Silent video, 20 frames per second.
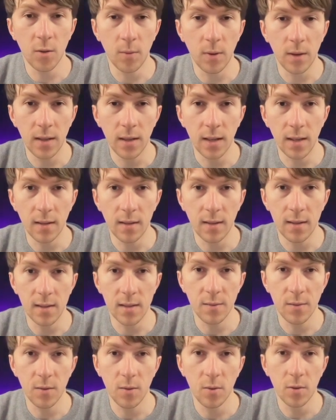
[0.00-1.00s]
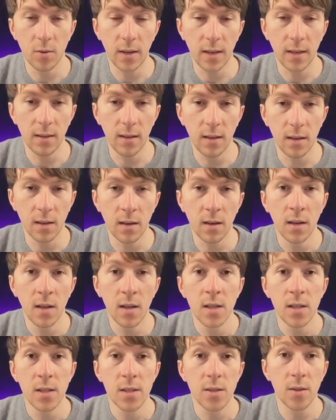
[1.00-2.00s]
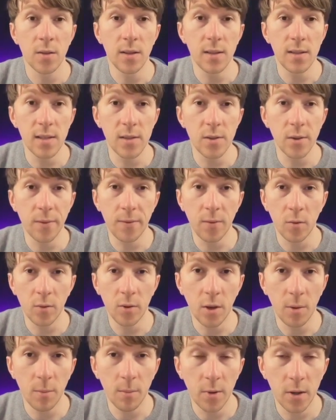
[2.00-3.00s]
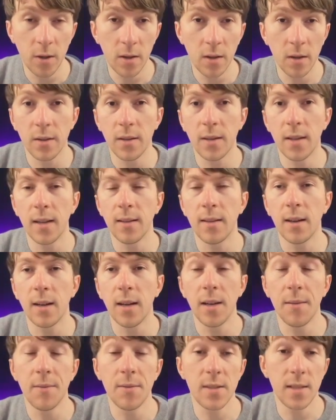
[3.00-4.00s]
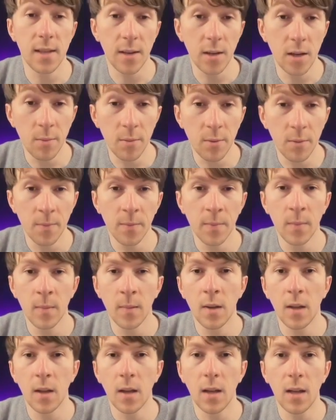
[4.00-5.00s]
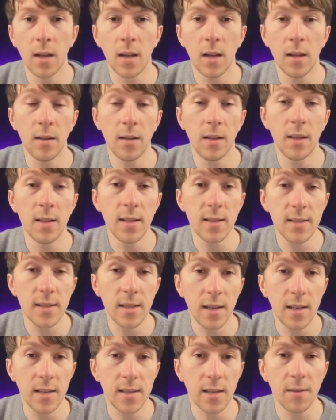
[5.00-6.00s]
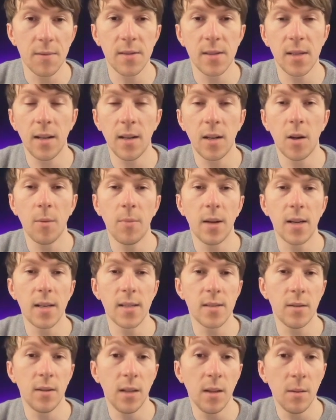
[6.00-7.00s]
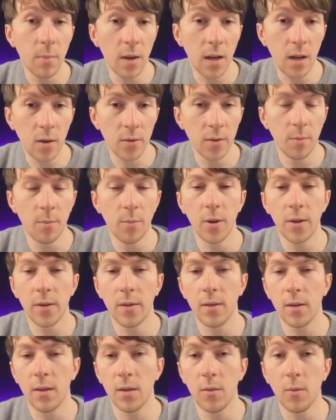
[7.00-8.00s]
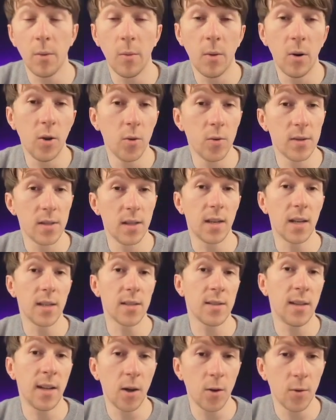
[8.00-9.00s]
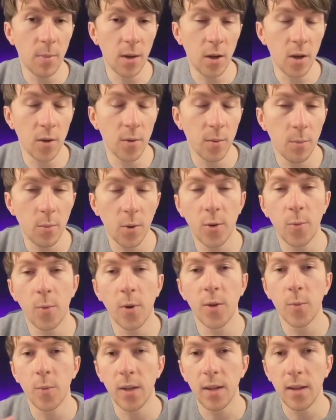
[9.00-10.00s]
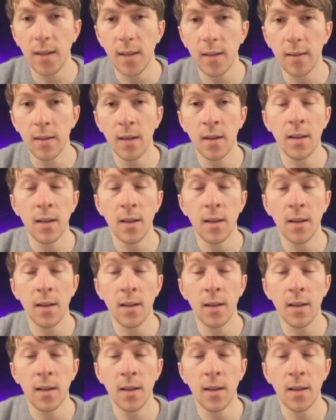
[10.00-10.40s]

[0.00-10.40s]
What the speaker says: will get this view right here. So this is the phone number that I've set up. And in this case, I've set it up as an inbound, but we will use it as an outbound. But what we need